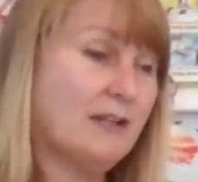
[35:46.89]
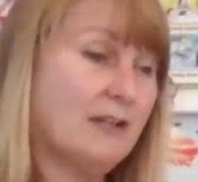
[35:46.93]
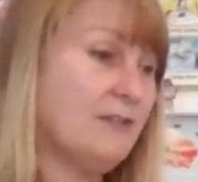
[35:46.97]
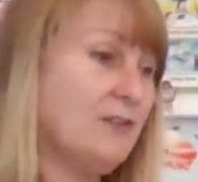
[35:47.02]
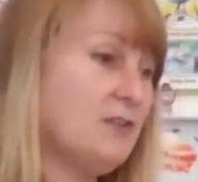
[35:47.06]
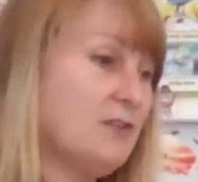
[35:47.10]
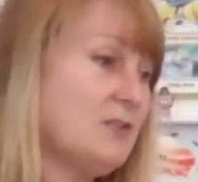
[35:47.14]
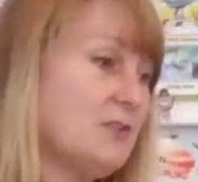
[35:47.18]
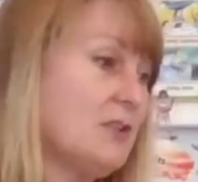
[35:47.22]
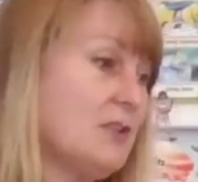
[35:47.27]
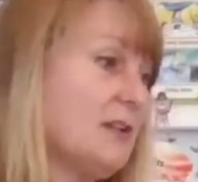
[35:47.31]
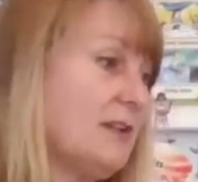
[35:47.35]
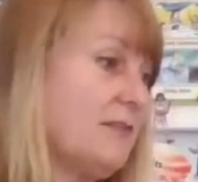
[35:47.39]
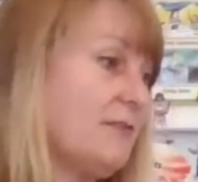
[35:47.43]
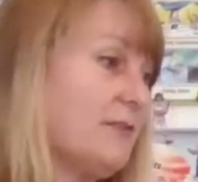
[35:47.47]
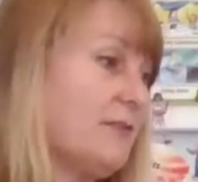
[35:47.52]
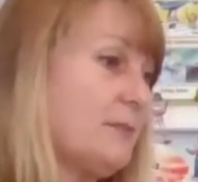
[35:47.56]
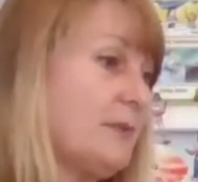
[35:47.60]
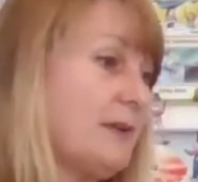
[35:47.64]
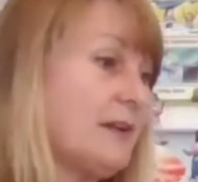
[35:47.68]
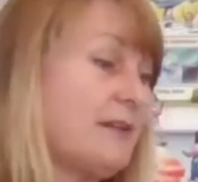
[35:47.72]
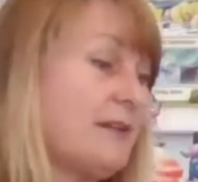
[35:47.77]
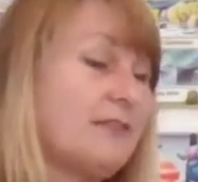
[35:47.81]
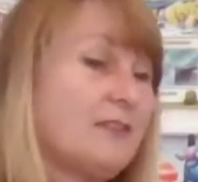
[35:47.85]
If you took it
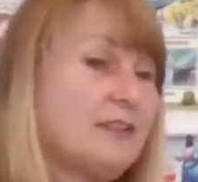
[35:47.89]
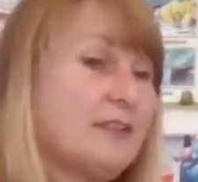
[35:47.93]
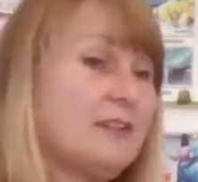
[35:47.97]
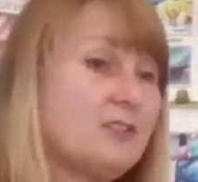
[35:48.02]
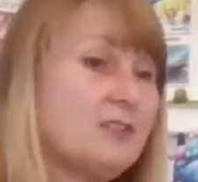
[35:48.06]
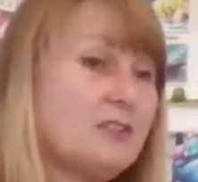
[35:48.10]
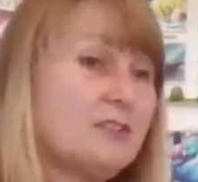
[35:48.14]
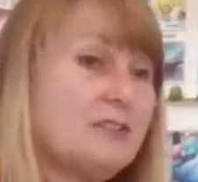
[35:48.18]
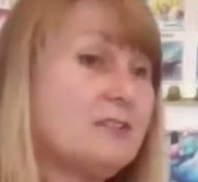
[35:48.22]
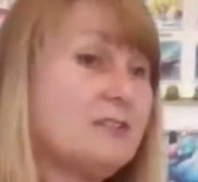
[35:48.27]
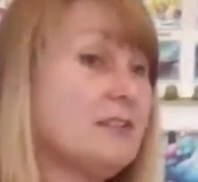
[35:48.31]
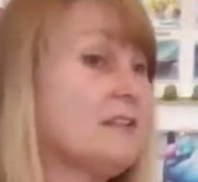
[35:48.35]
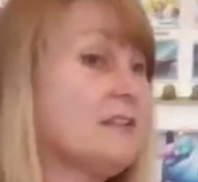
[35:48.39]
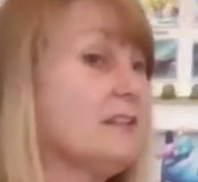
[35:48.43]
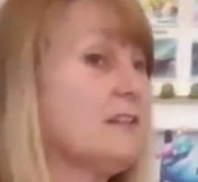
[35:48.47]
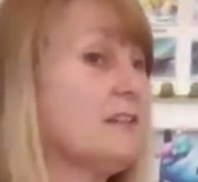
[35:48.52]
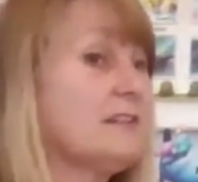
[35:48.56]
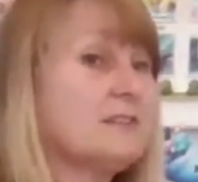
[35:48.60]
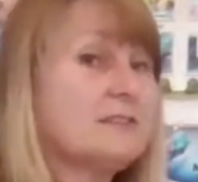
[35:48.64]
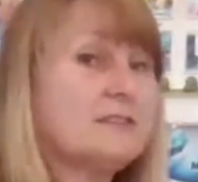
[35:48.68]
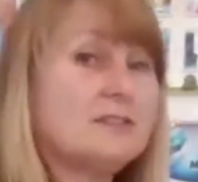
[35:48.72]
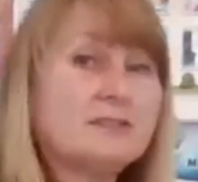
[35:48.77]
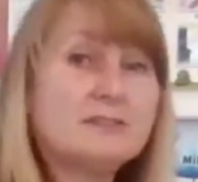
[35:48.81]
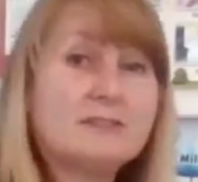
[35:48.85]
for breakfast, lunch, and dinner,
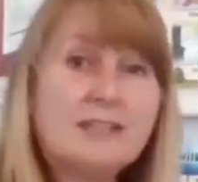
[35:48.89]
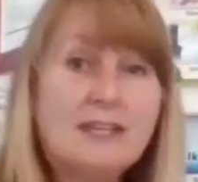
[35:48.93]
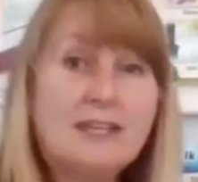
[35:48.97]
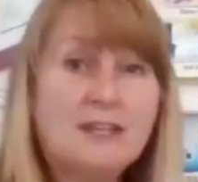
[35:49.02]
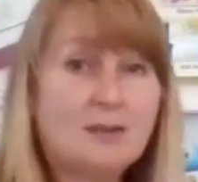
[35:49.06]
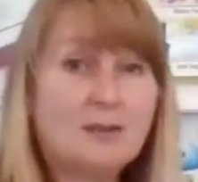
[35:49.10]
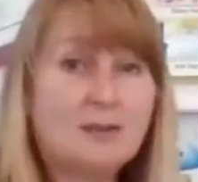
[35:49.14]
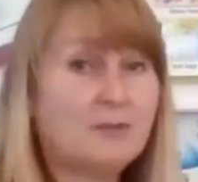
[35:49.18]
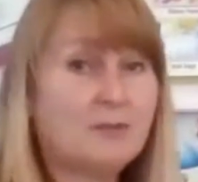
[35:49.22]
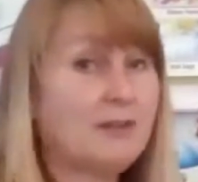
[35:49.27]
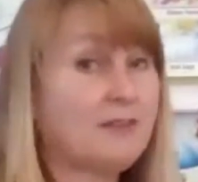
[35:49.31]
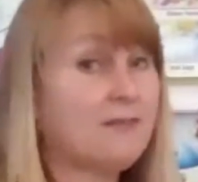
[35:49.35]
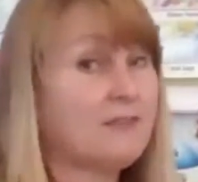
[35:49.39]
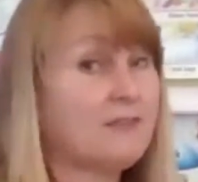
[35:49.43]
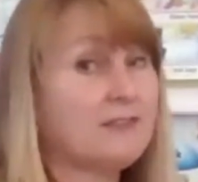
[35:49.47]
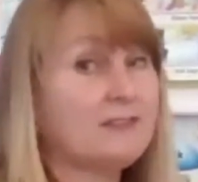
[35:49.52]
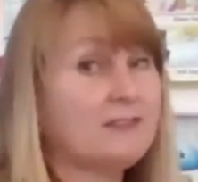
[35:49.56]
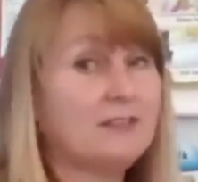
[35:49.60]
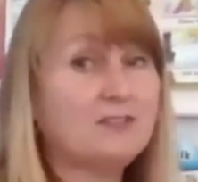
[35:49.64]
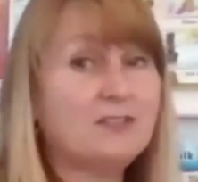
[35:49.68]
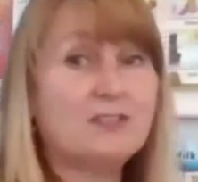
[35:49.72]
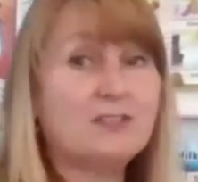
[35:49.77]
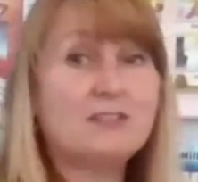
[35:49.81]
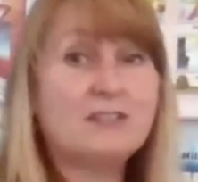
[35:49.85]
still take it breakfast,
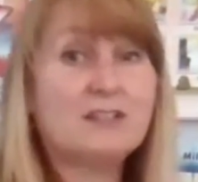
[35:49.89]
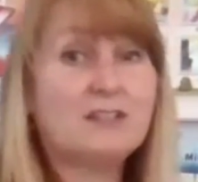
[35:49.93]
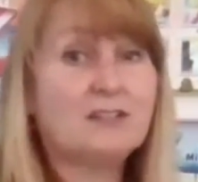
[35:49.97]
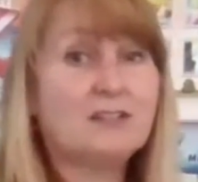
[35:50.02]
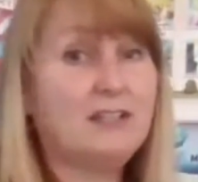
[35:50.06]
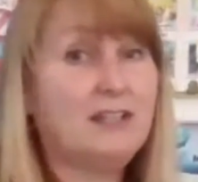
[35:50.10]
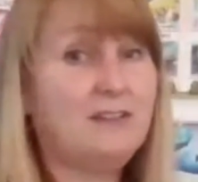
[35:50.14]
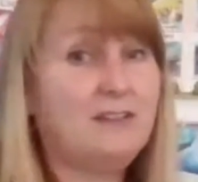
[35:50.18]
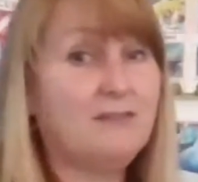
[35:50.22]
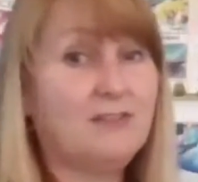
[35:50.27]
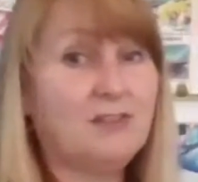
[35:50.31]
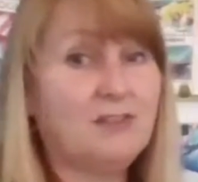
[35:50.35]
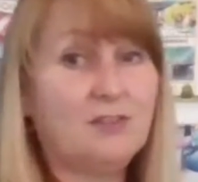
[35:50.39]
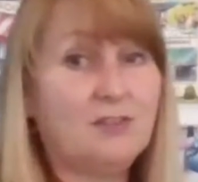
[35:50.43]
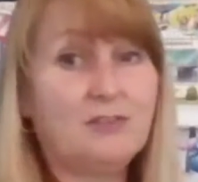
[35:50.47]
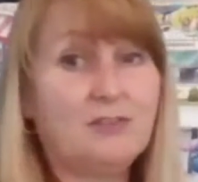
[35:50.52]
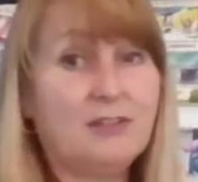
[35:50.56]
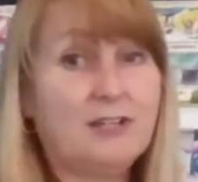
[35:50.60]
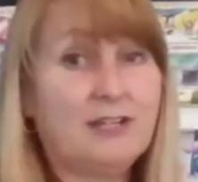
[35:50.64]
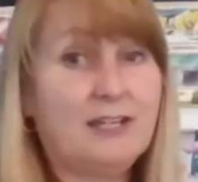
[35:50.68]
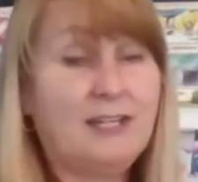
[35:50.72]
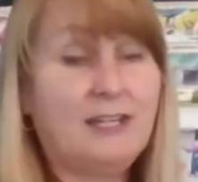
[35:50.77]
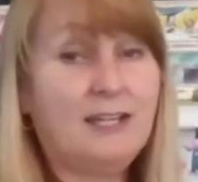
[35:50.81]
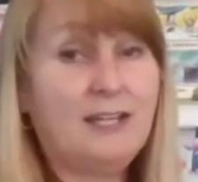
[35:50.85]
lunch, and dinner, even though you're
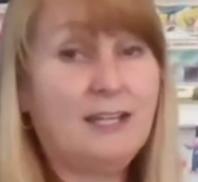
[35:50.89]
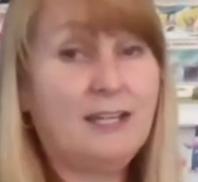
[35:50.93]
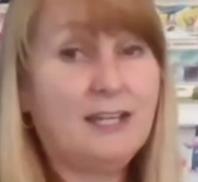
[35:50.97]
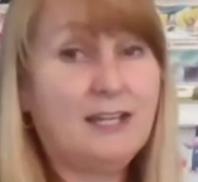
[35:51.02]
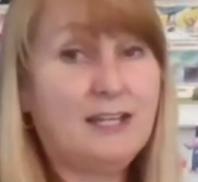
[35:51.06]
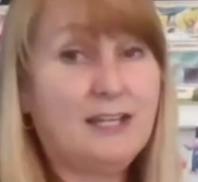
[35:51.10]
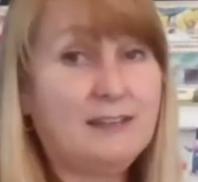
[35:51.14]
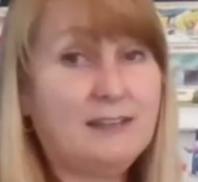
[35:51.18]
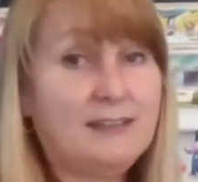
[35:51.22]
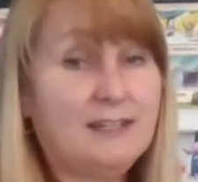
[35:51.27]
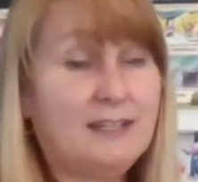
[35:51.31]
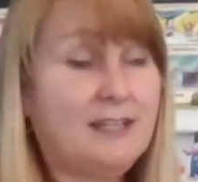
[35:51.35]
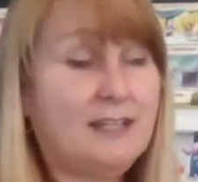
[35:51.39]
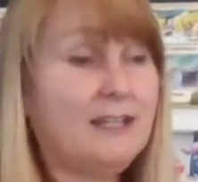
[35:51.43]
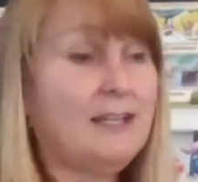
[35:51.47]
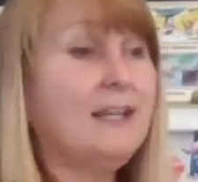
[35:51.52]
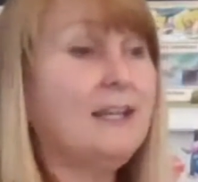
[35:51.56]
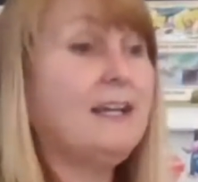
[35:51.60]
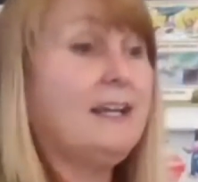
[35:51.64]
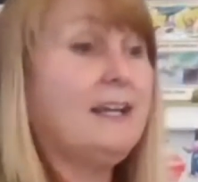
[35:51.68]
not eating anything,